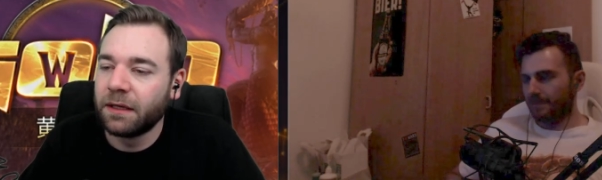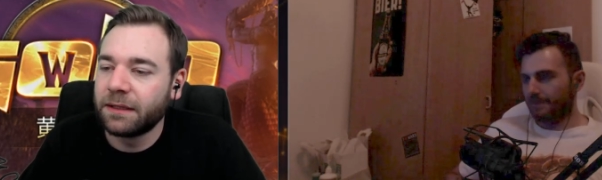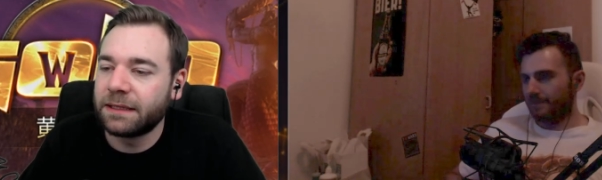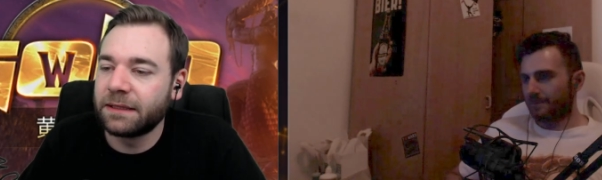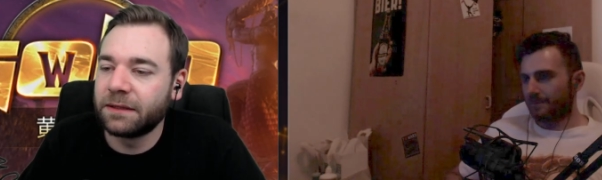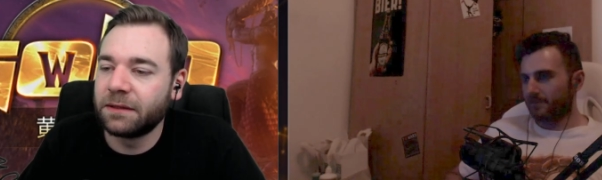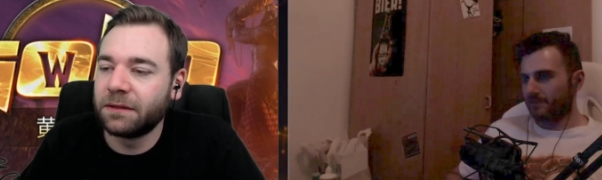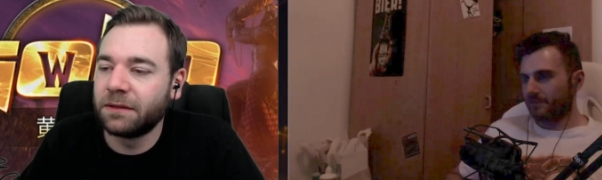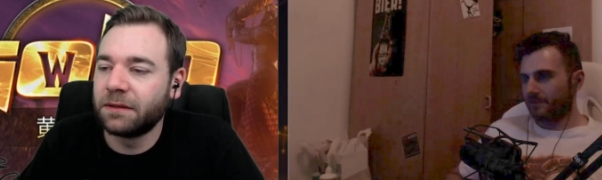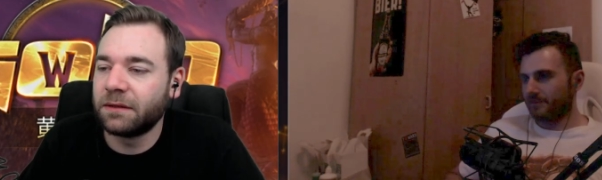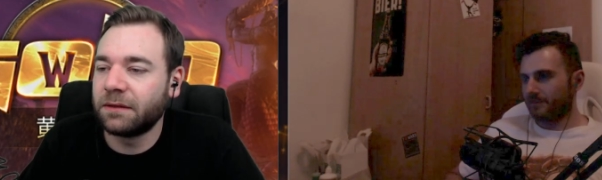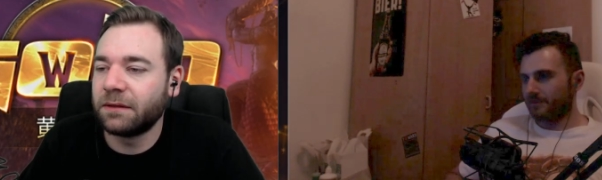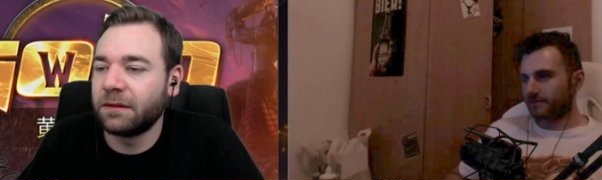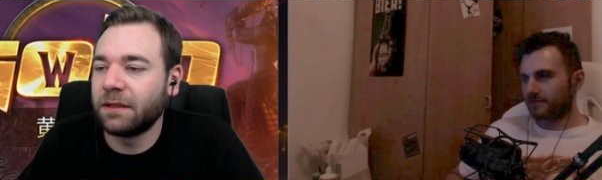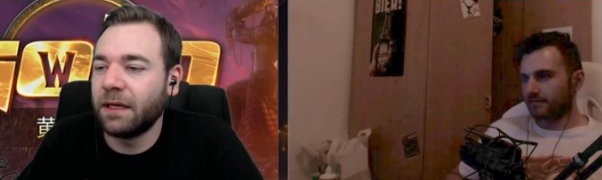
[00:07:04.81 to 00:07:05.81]
Speaker 1: so
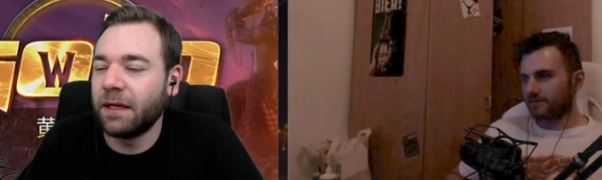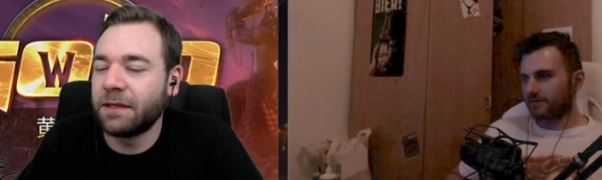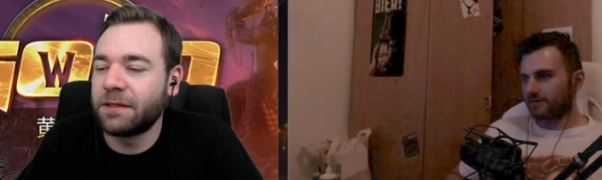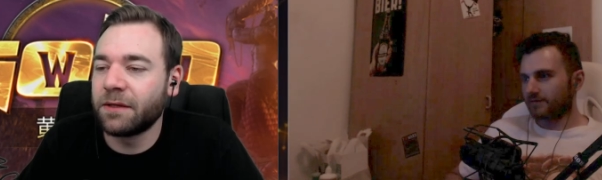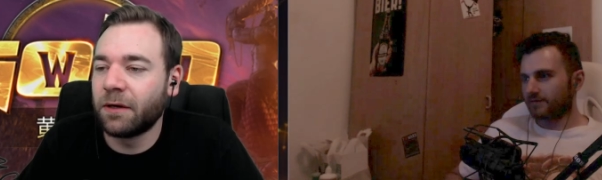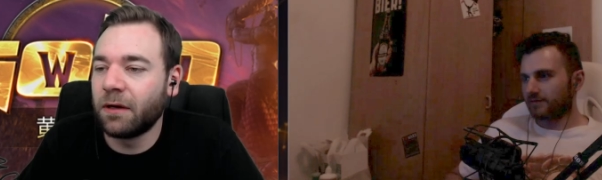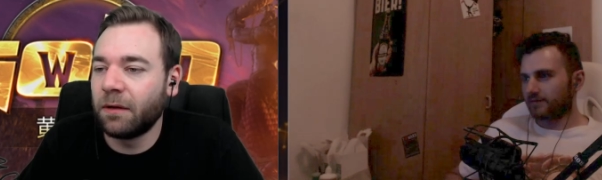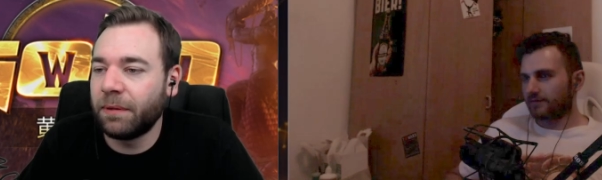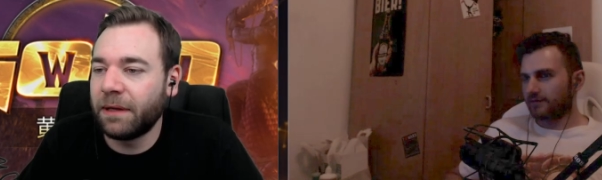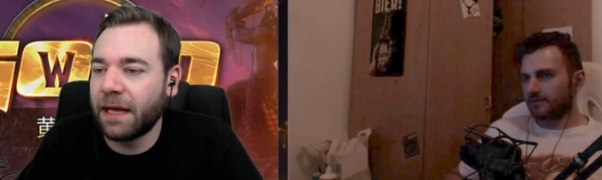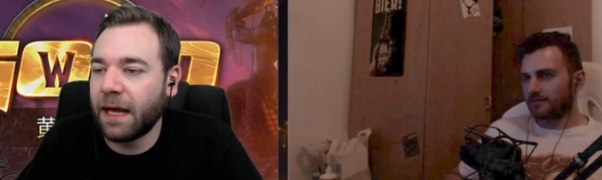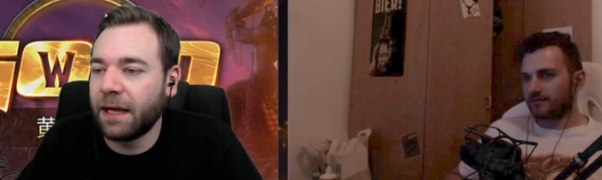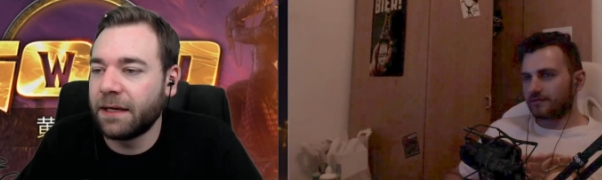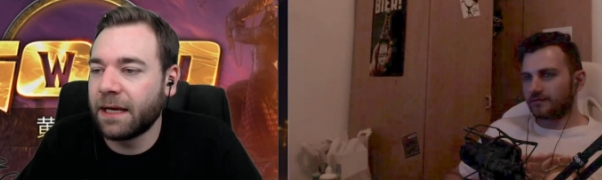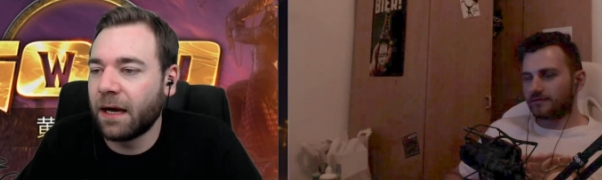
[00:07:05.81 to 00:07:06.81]
it's all
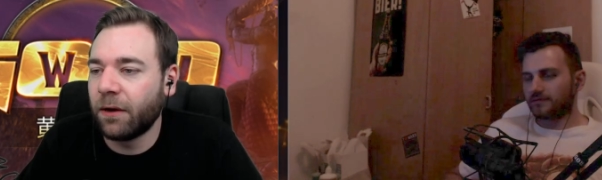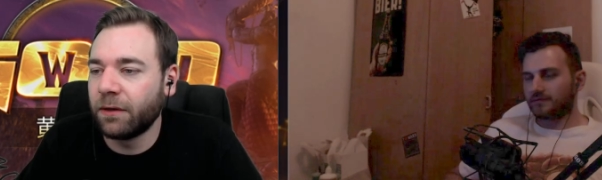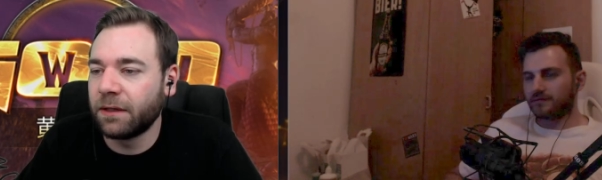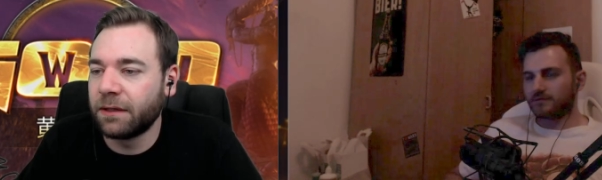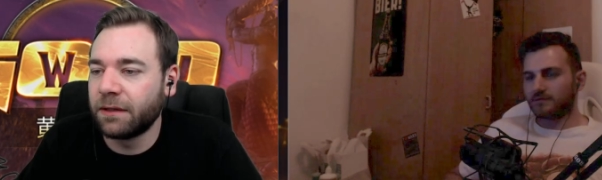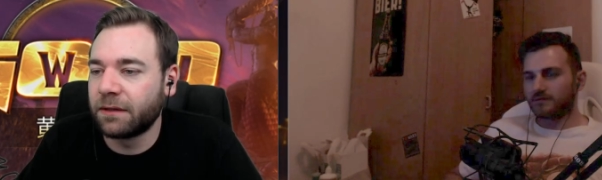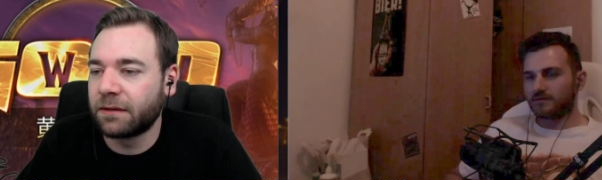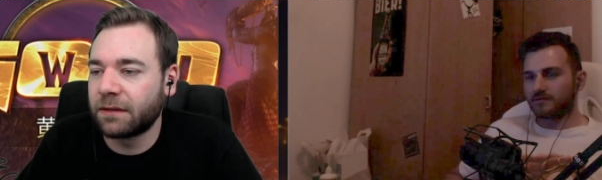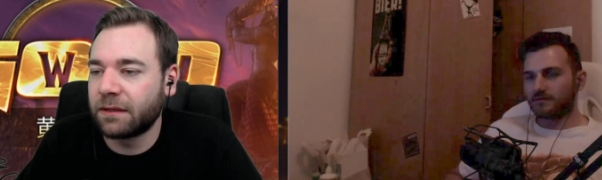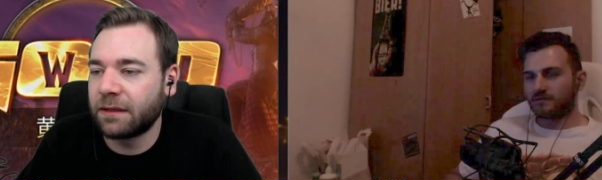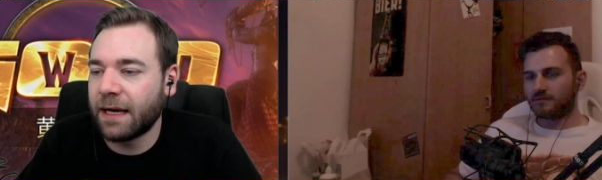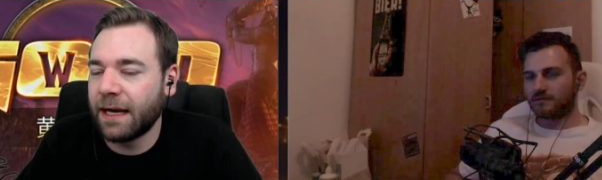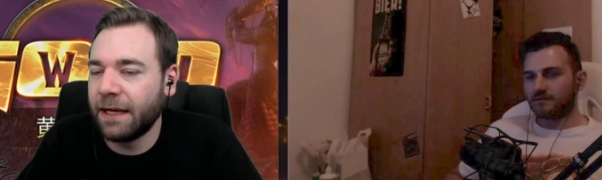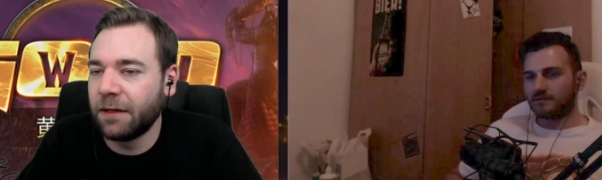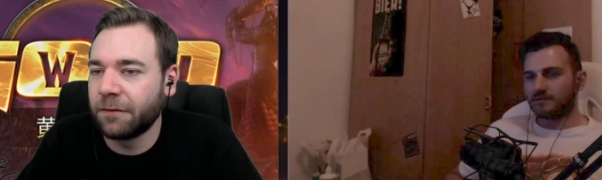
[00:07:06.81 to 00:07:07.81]
planned out and
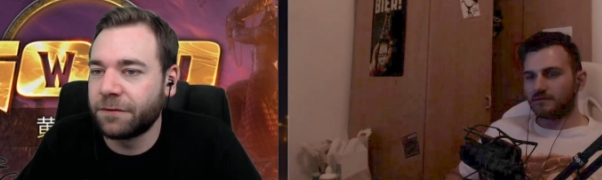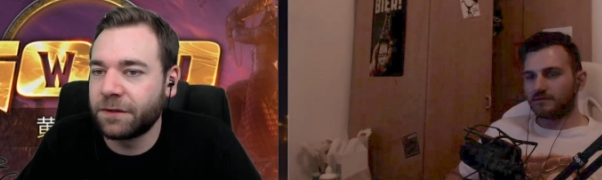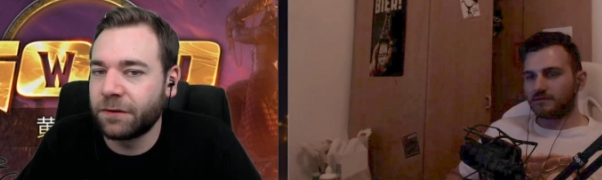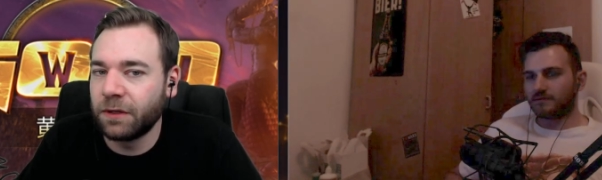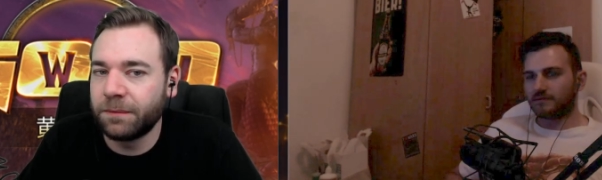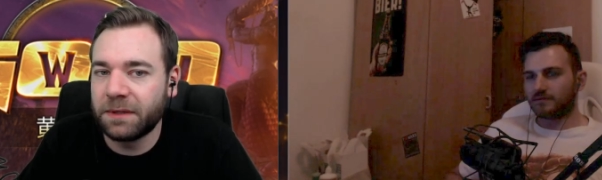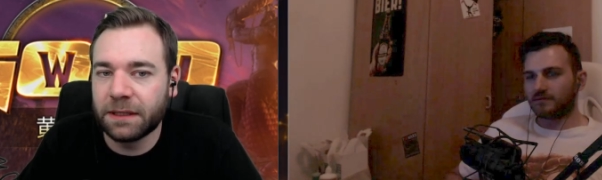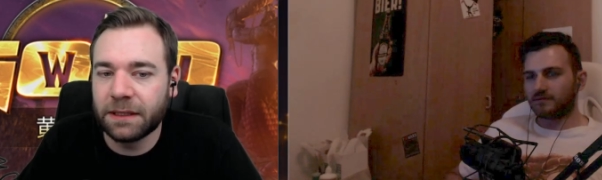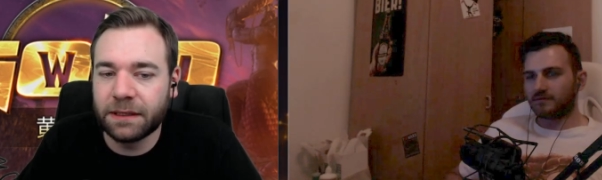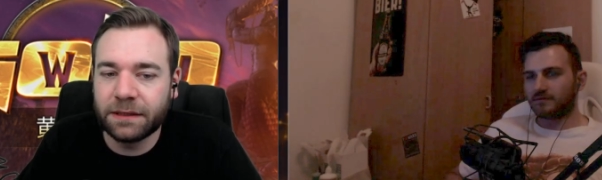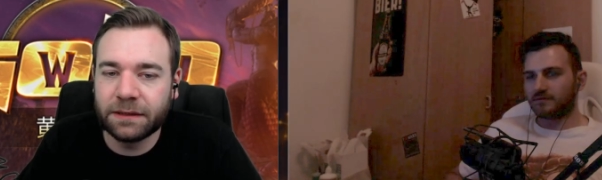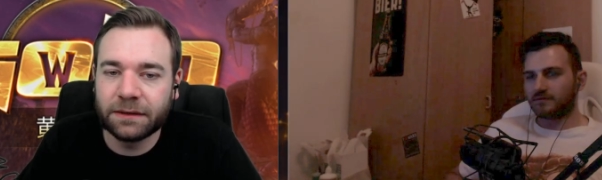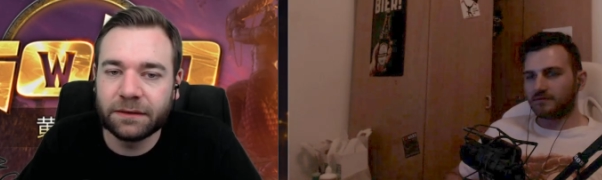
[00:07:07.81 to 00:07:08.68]
kind of scripted.